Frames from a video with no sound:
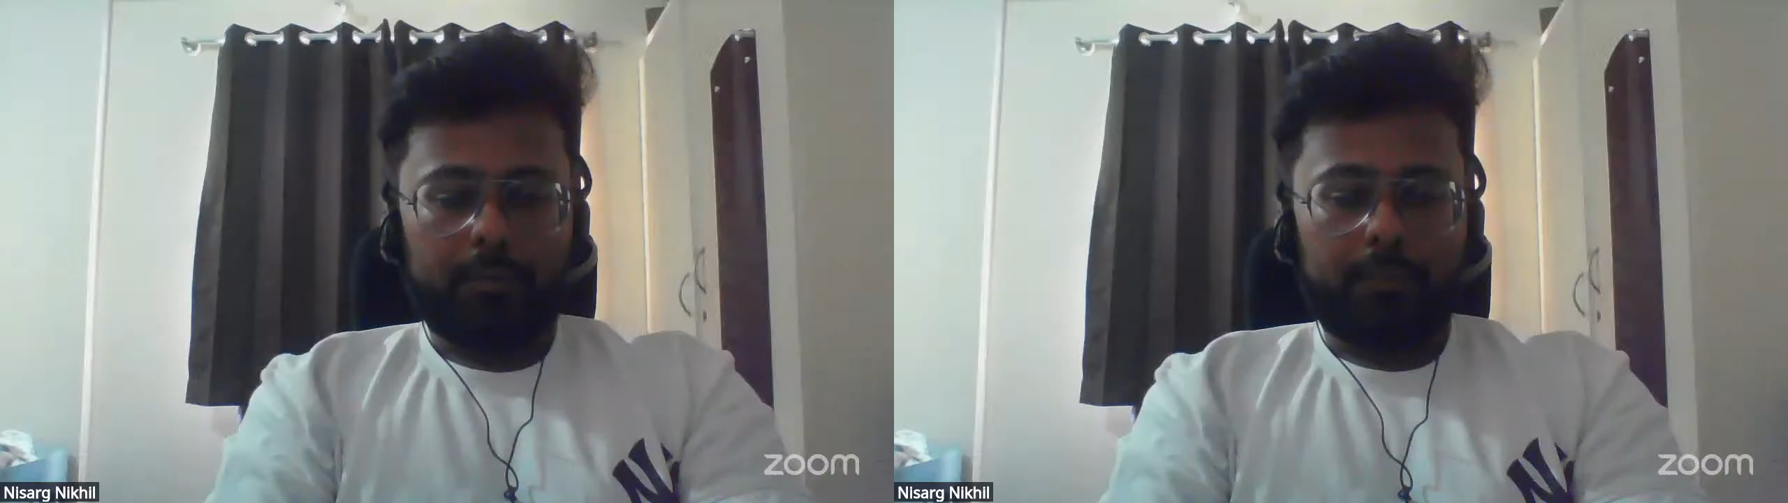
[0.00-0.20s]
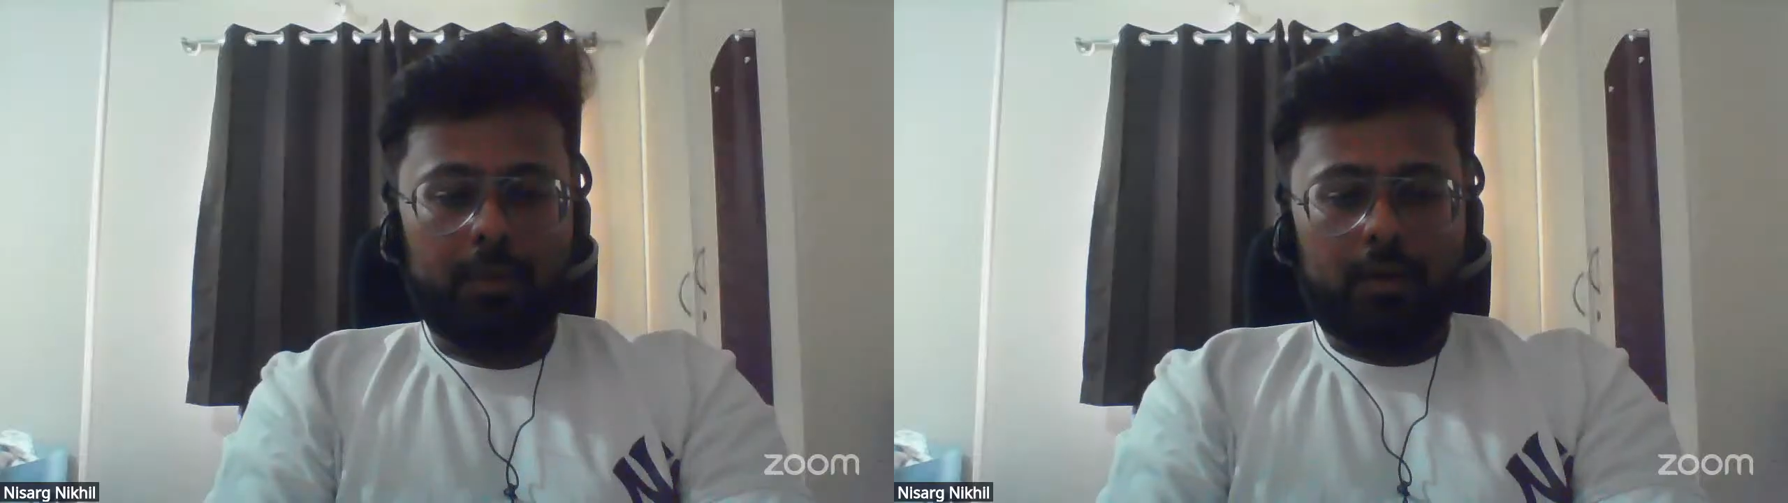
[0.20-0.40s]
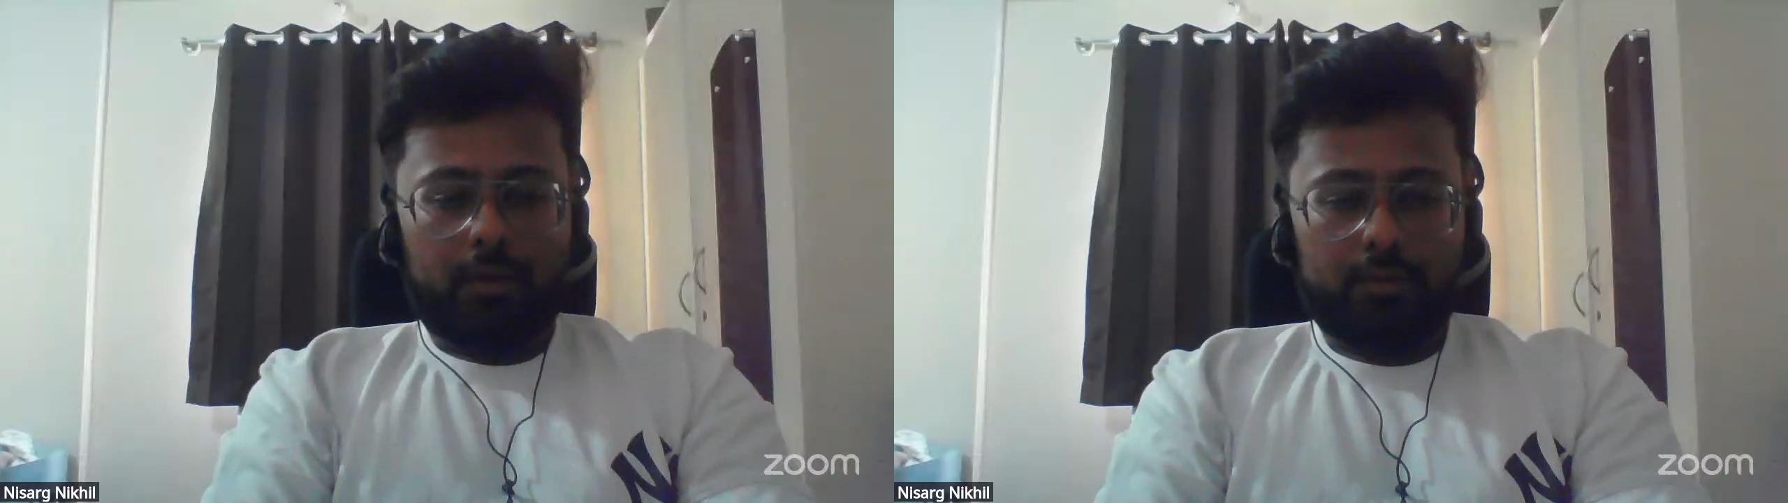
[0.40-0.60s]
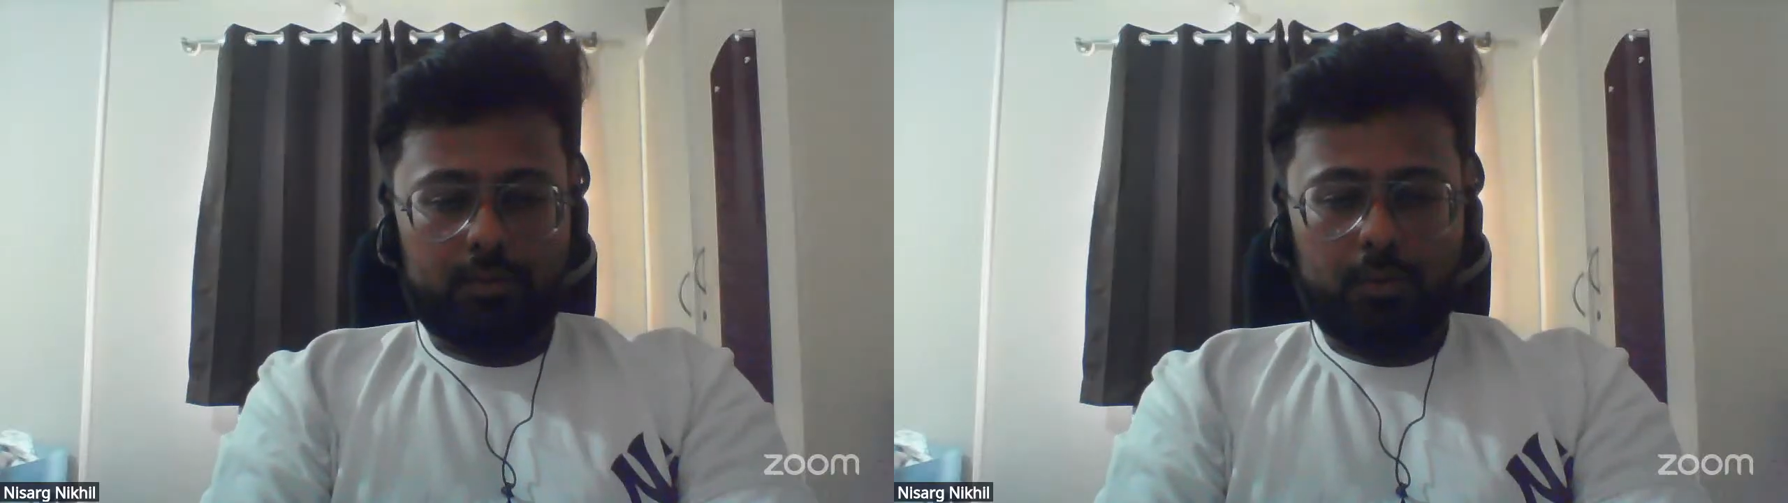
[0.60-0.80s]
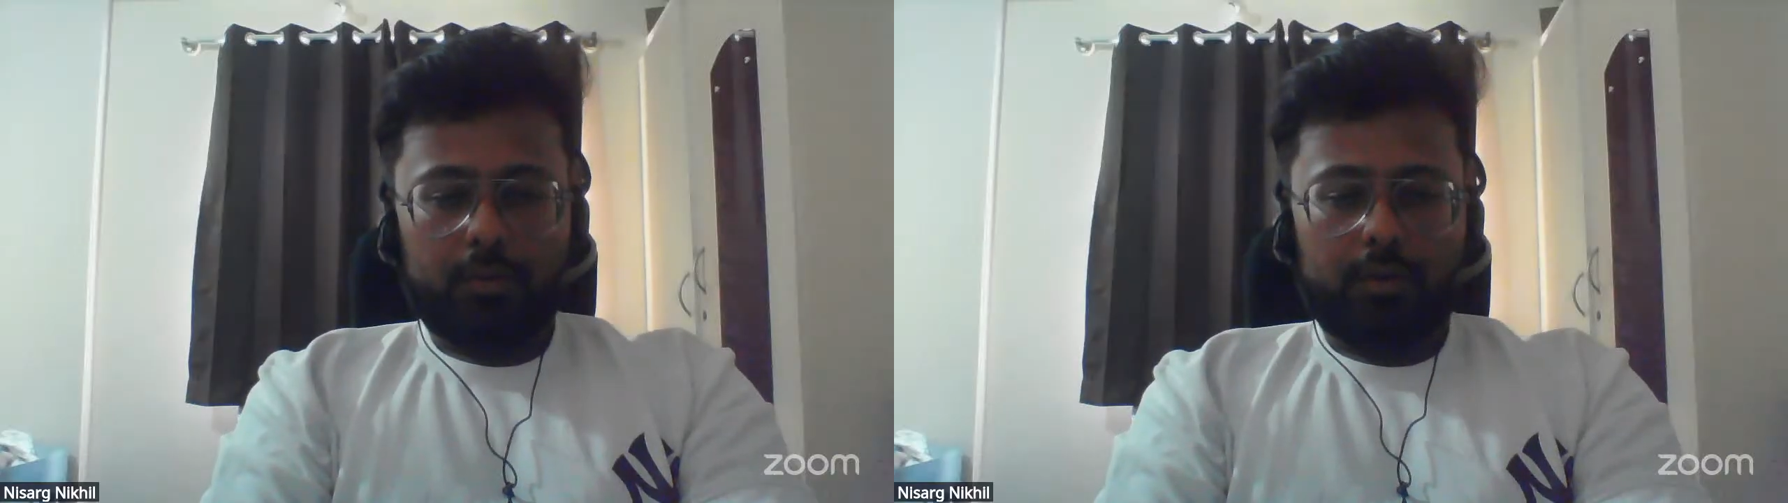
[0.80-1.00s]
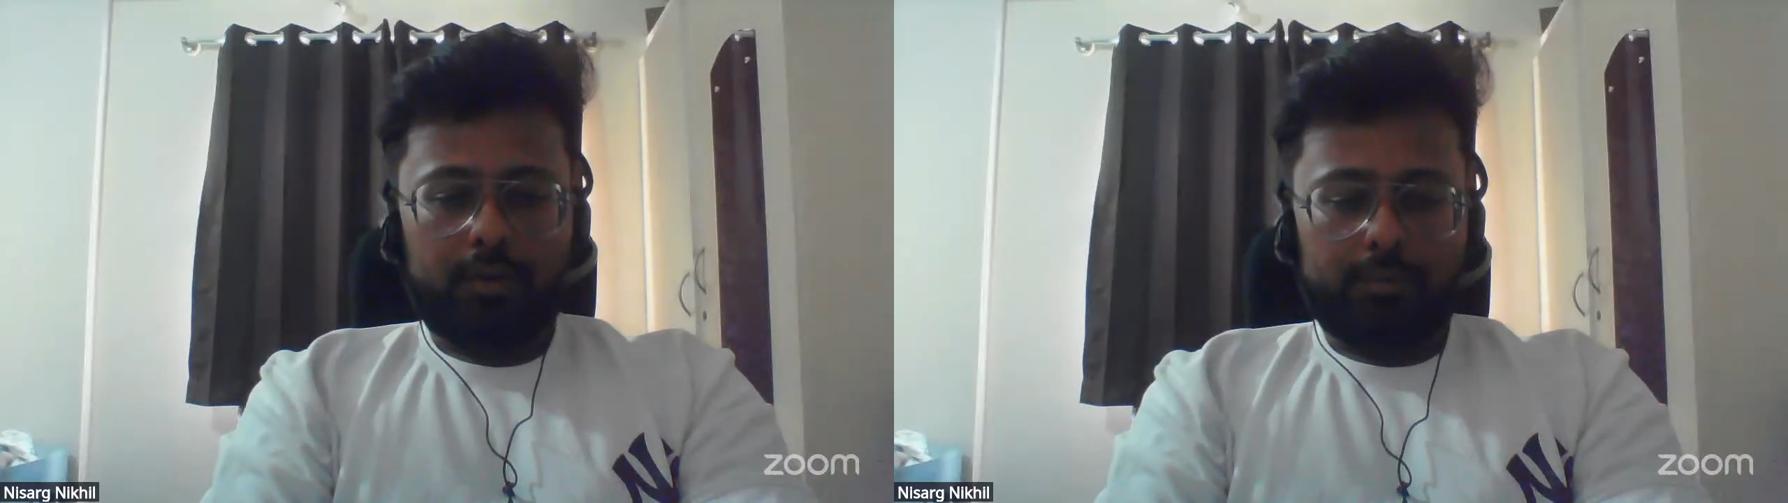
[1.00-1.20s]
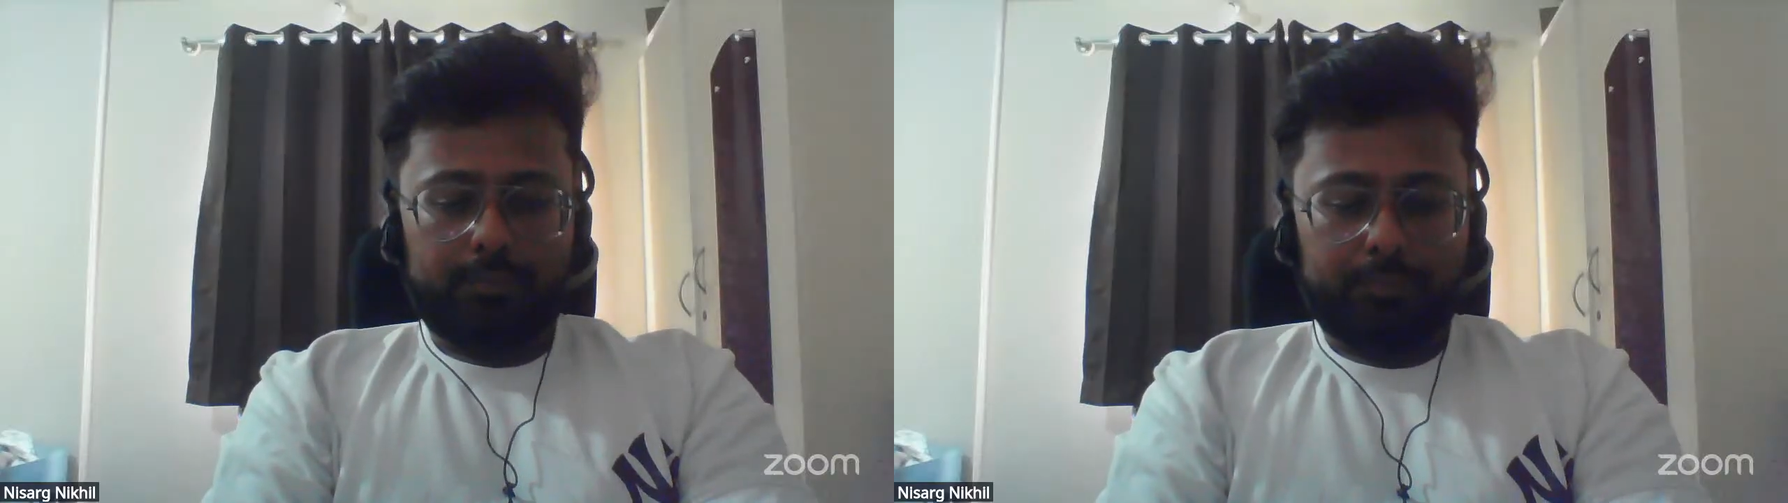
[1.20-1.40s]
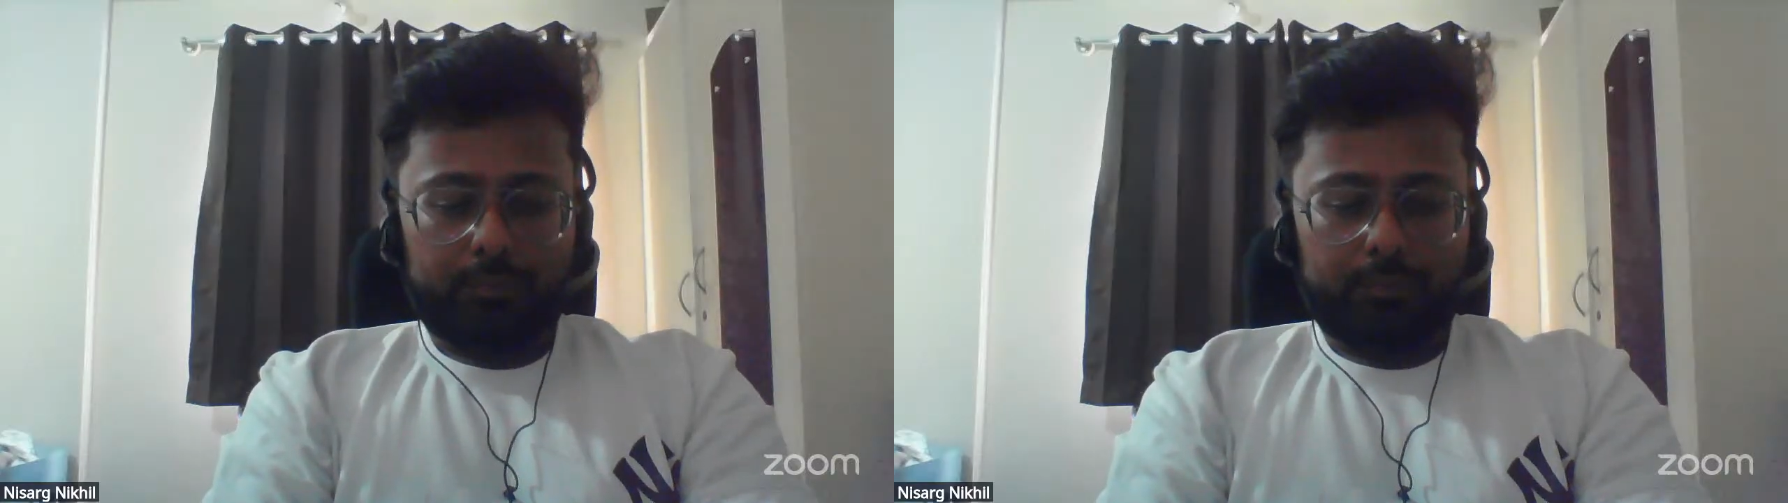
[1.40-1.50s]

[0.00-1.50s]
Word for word: It's an So, um,